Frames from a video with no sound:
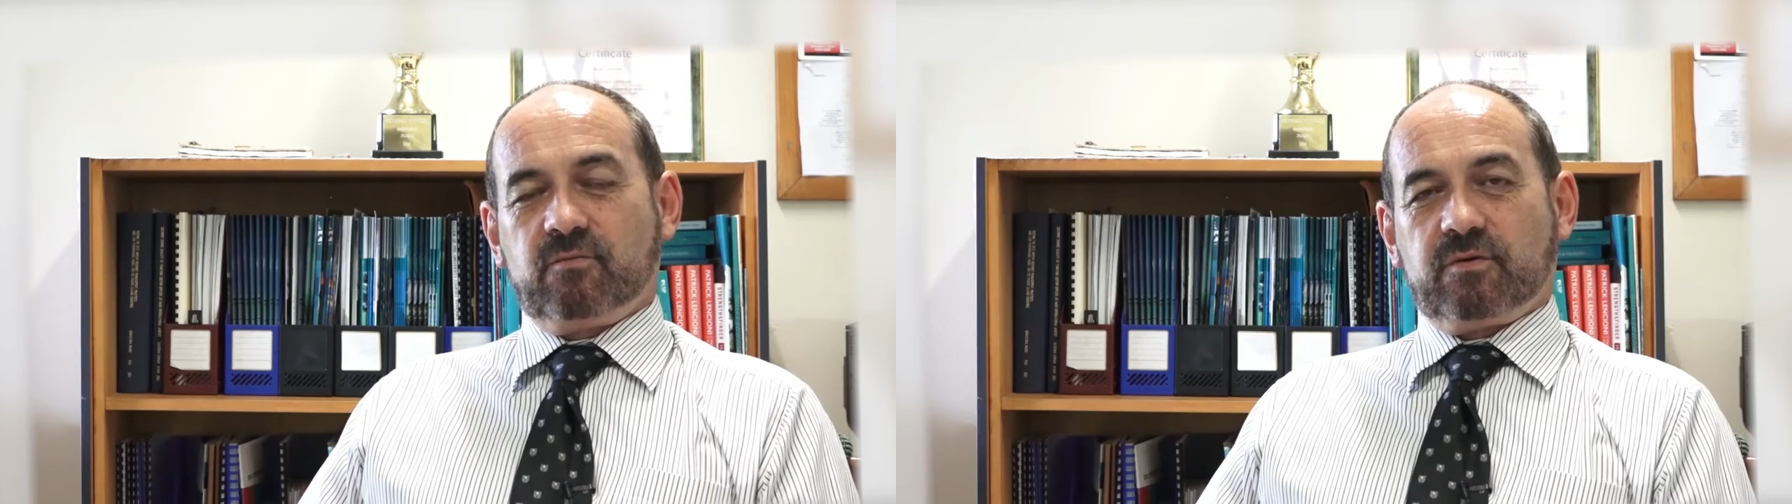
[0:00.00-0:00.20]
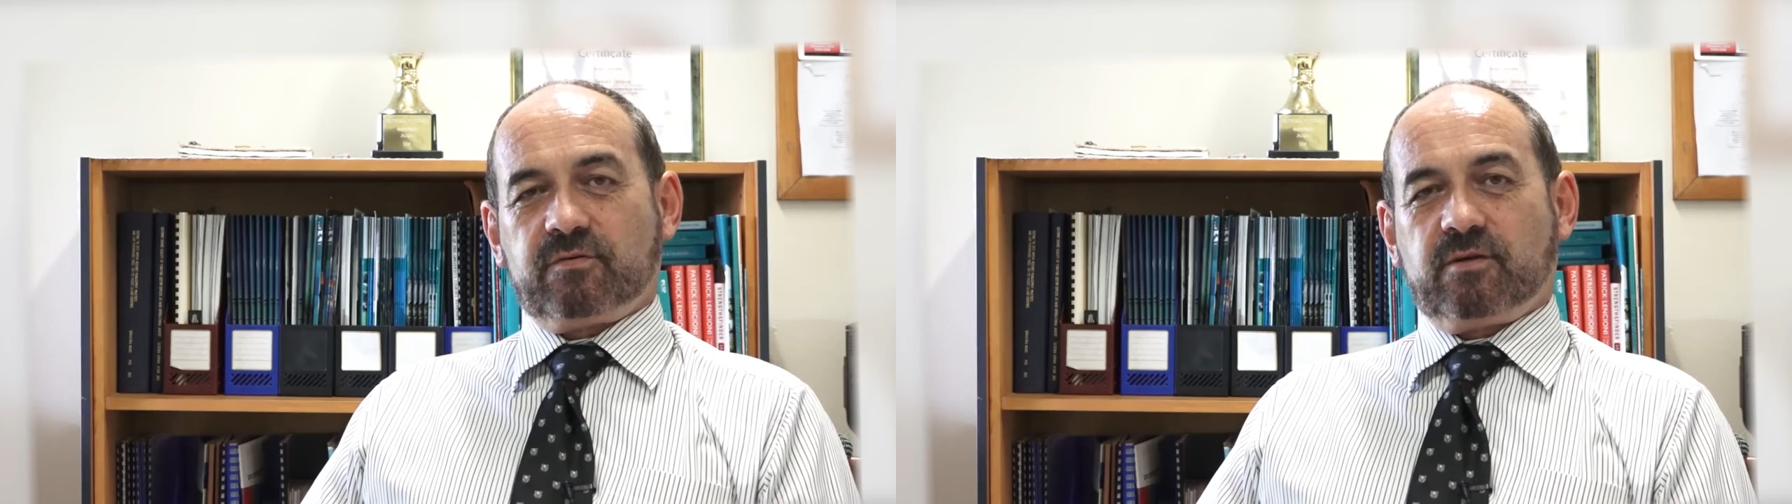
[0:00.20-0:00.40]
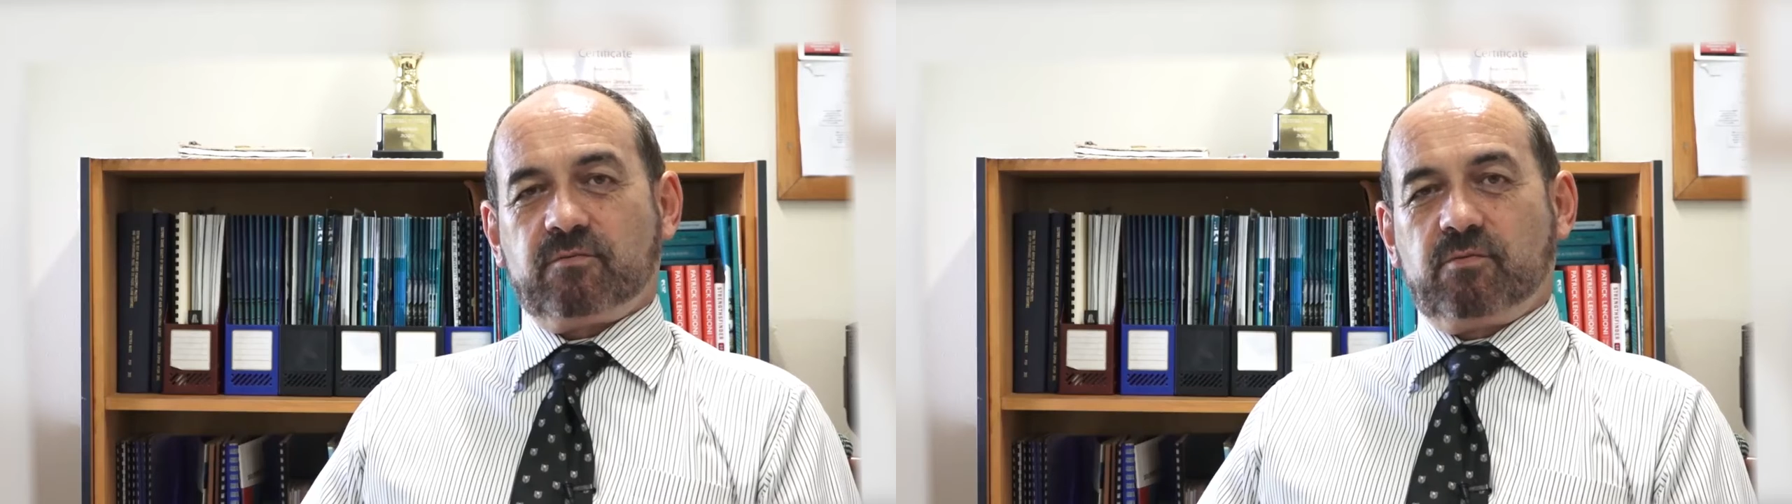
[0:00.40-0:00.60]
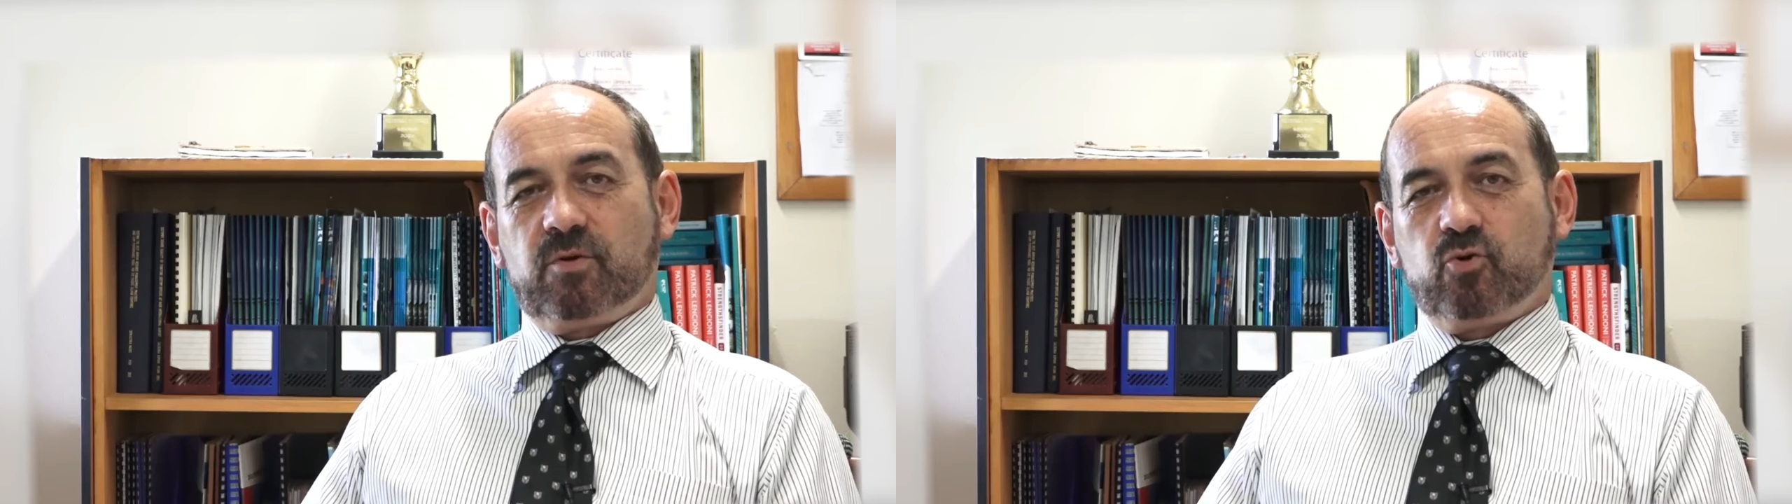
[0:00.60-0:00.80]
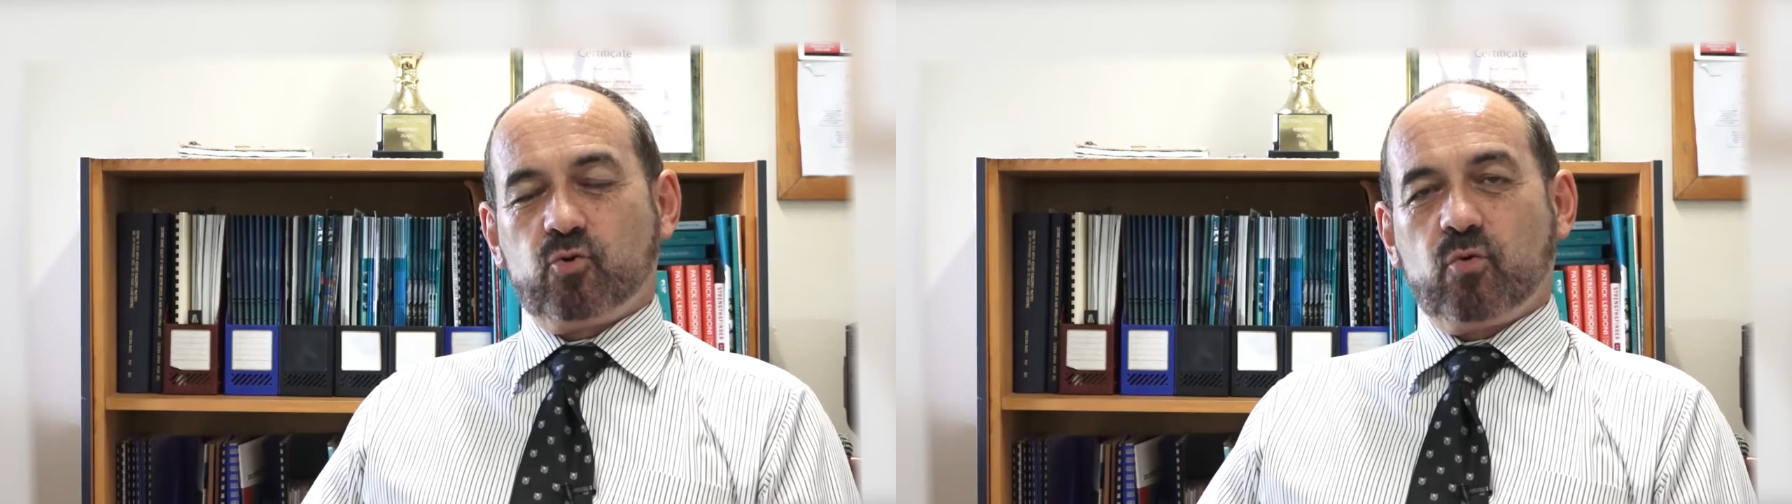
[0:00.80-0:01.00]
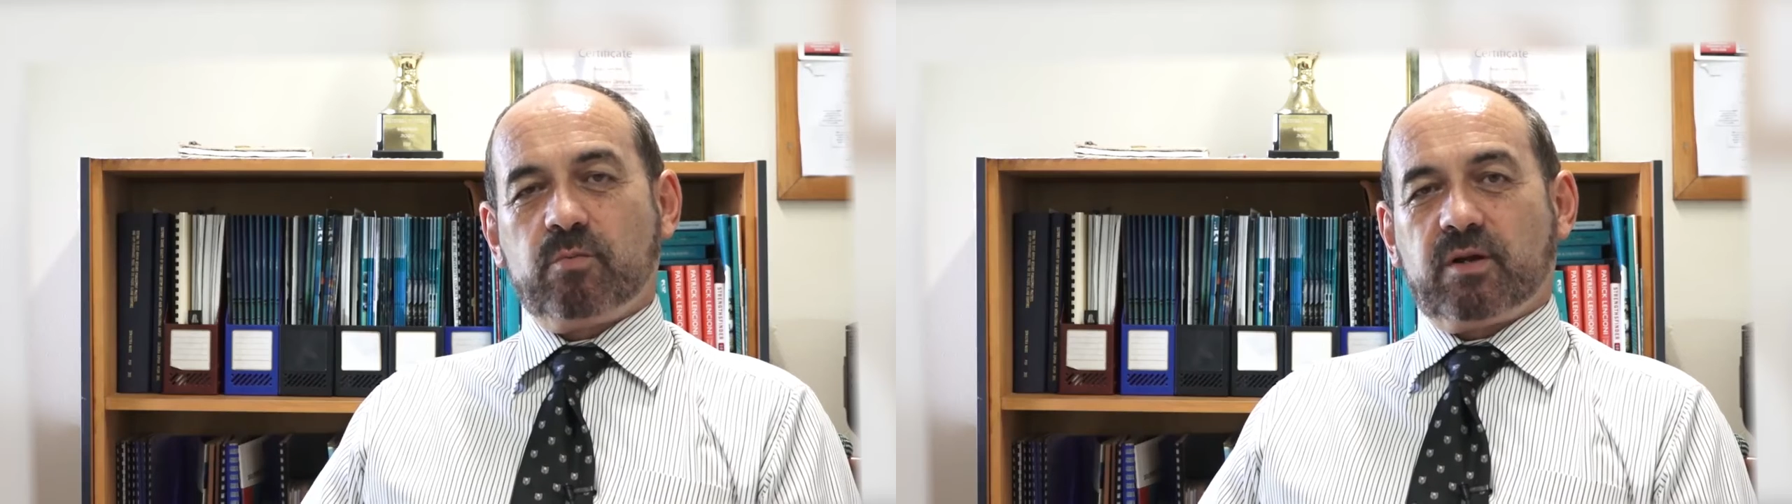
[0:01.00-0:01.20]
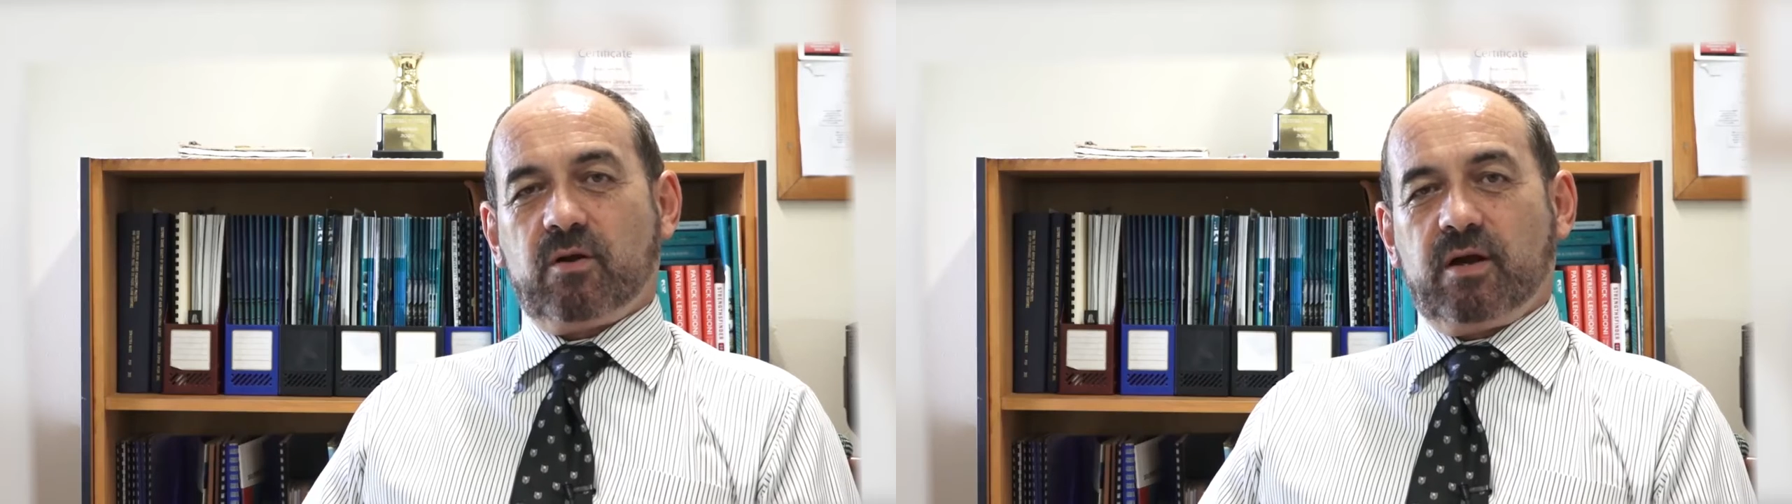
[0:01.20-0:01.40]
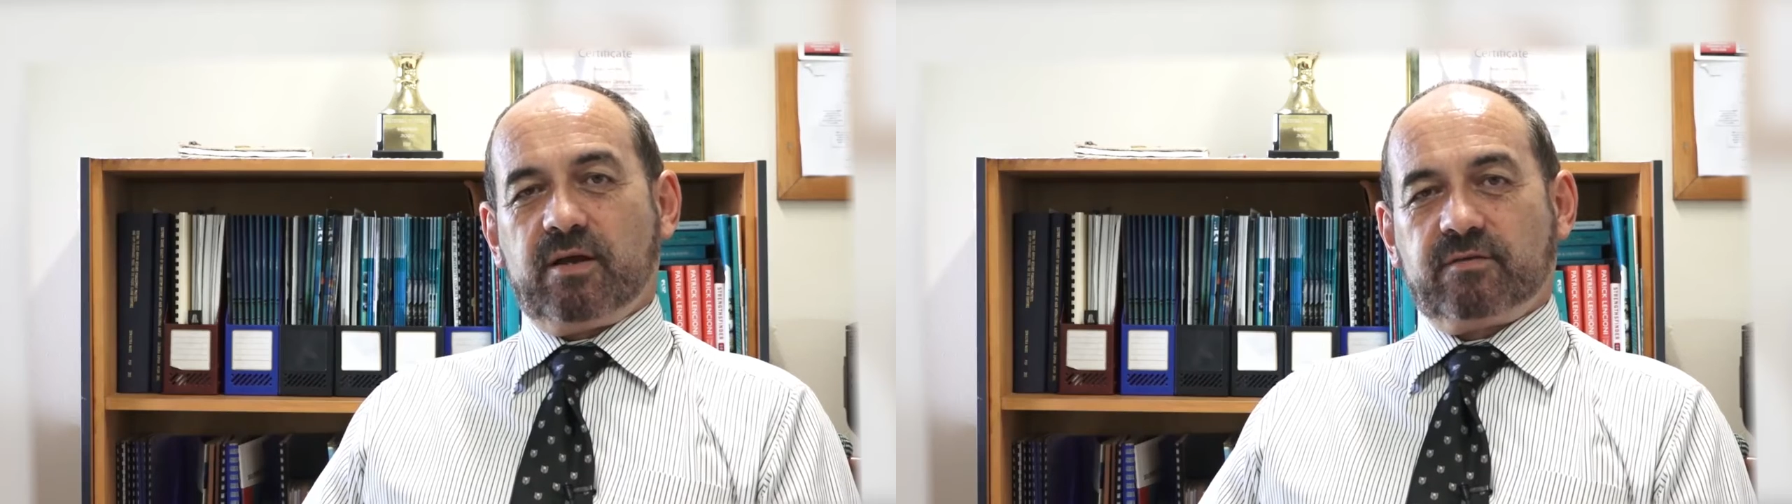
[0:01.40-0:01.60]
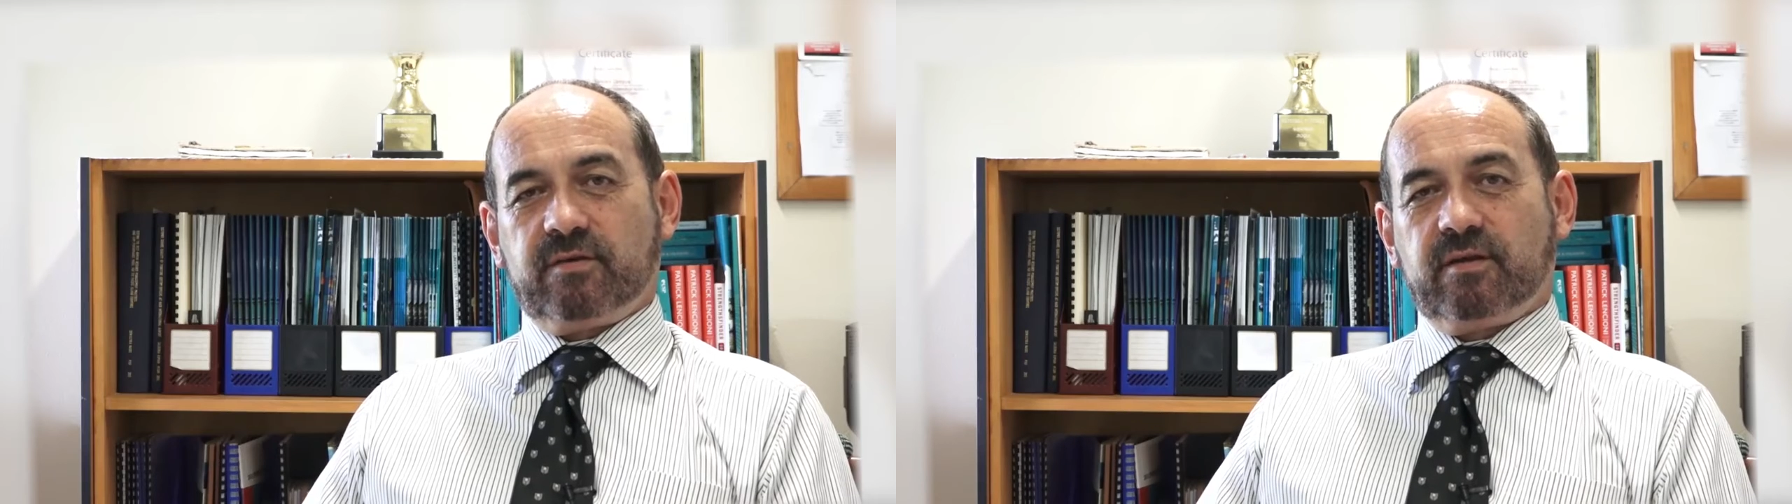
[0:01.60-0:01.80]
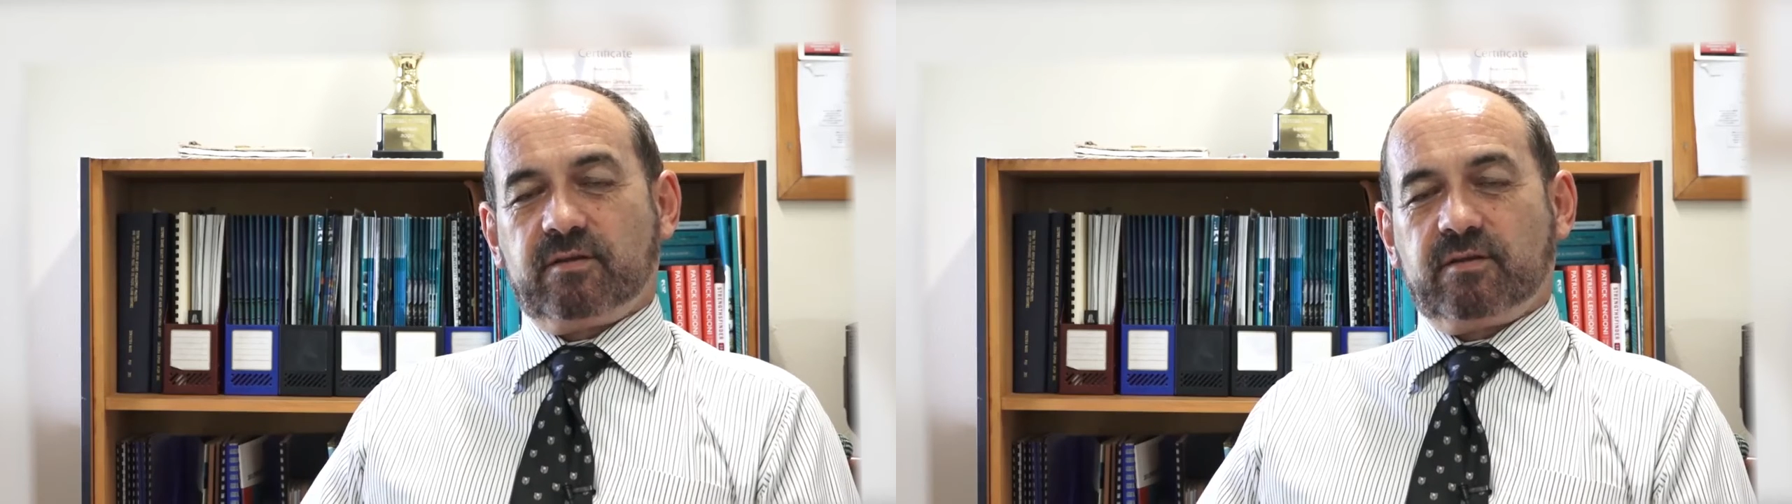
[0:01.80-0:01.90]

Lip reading: was that we would normalise